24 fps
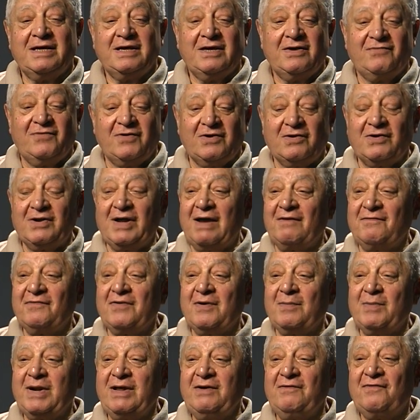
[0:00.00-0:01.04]
if you don't have
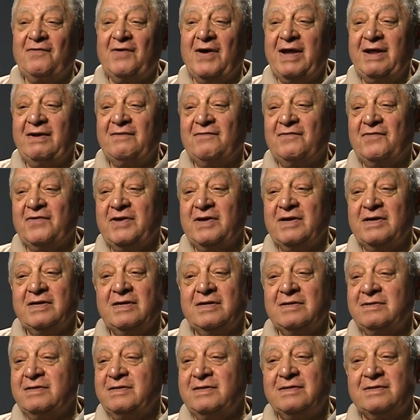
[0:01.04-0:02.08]
somebody fighting for you,
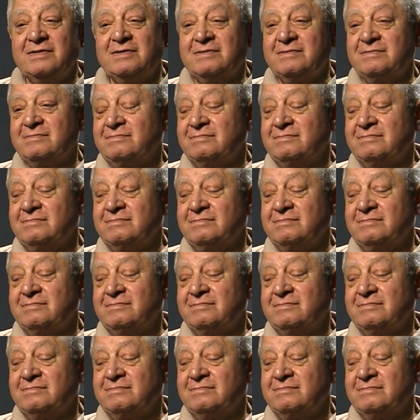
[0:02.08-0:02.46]
you don't.